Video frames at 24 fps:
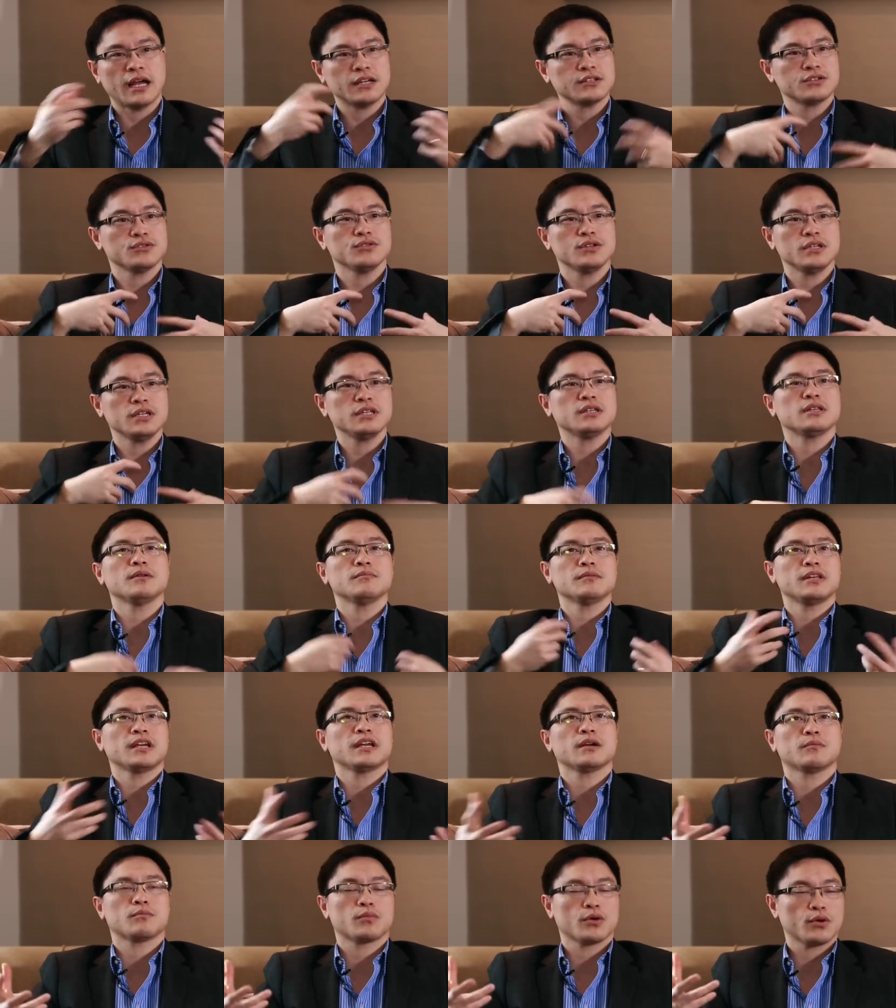As you eat them,
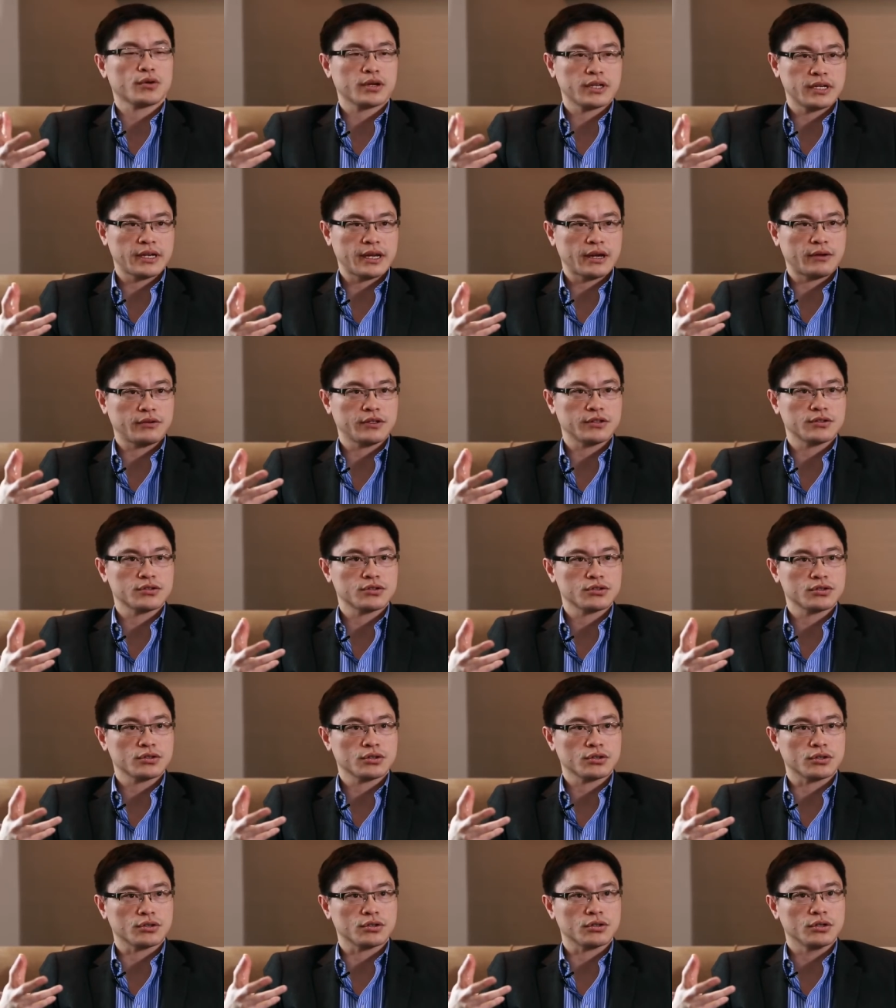they get broken down into
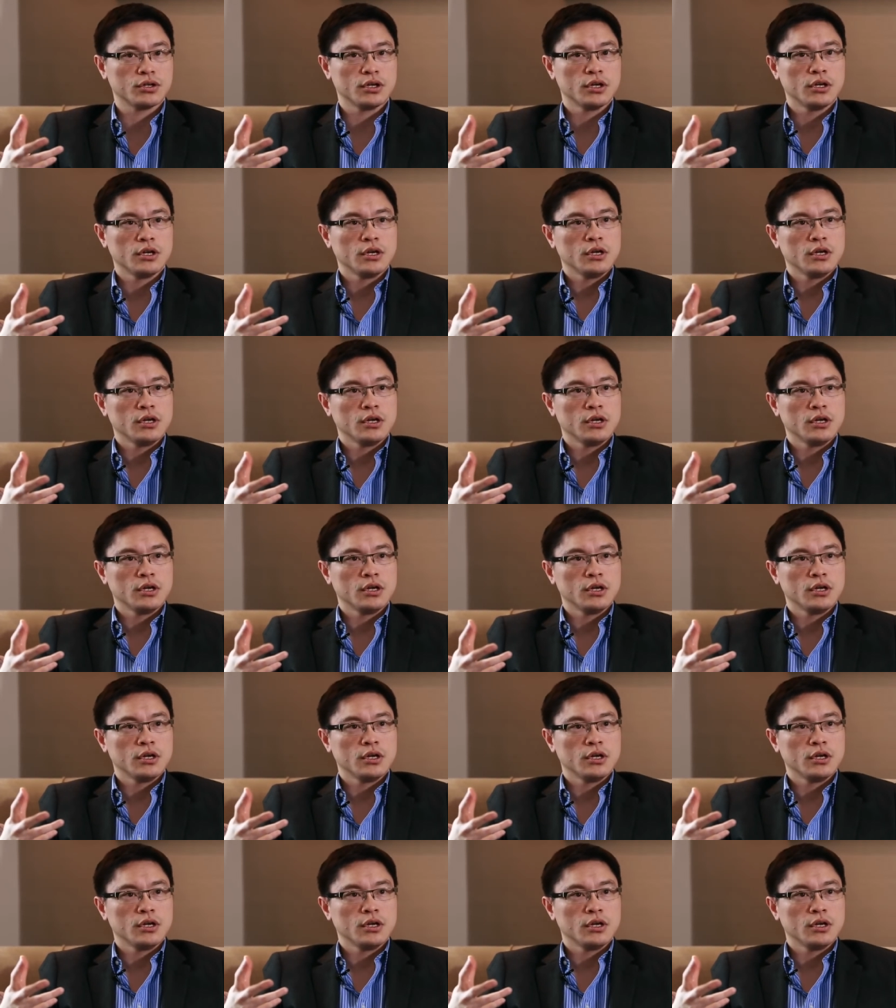sugar.